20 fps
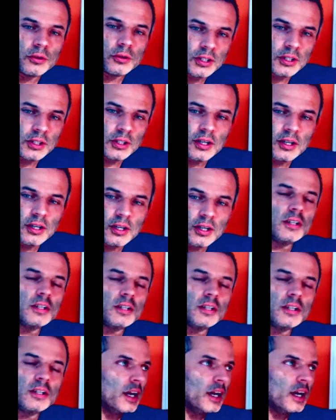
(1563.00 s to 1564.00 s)
look
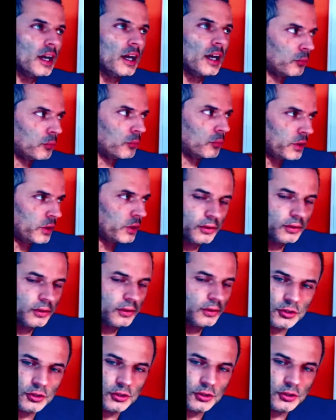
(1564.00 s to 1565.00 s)
at the
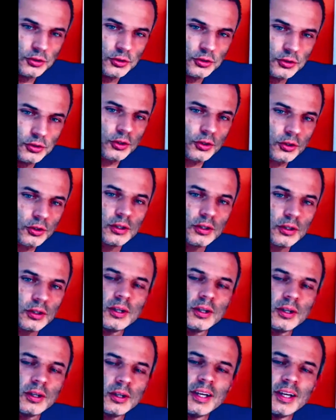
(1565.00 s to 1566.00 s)
interface between the
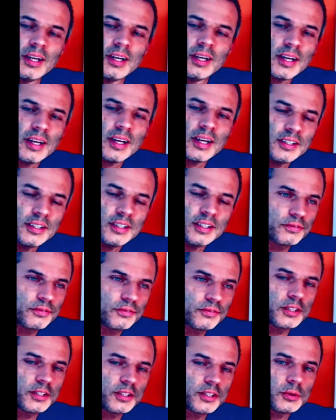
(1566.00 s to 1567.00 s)
car and the
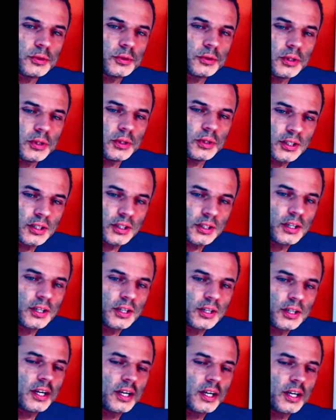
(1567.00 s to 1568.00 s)
paint, between the
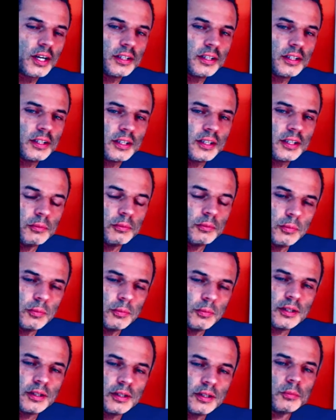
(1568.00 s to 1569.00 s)
metal and the
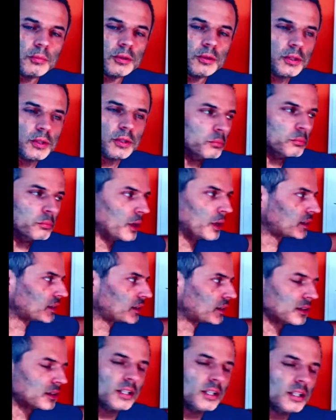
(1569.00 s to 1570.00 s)
paint, we will
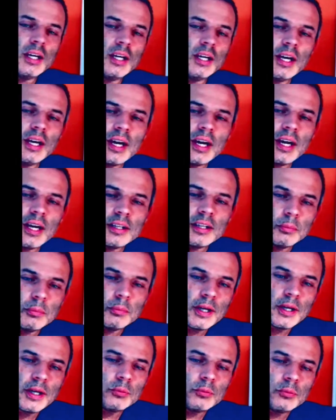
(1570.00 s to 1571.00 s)
discover that there,
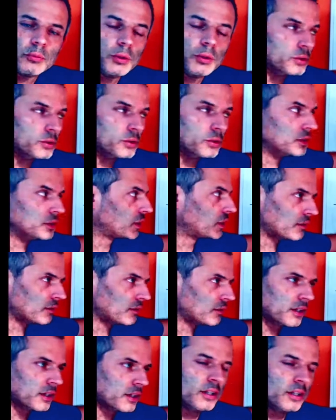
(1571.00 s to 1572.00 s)
is, there are water
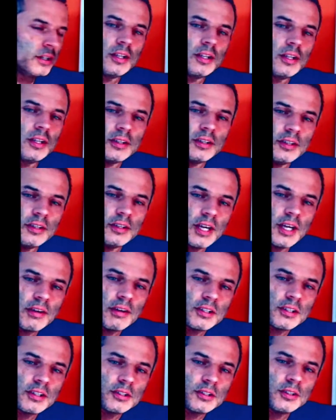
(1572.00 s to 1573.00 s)
molecules, there are
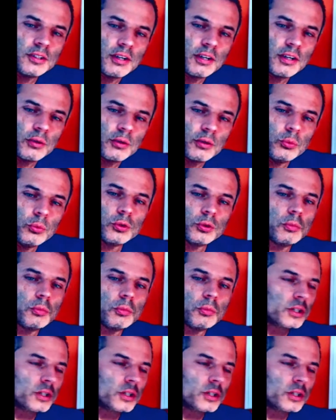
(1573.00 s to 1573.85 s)
oxygen molecules,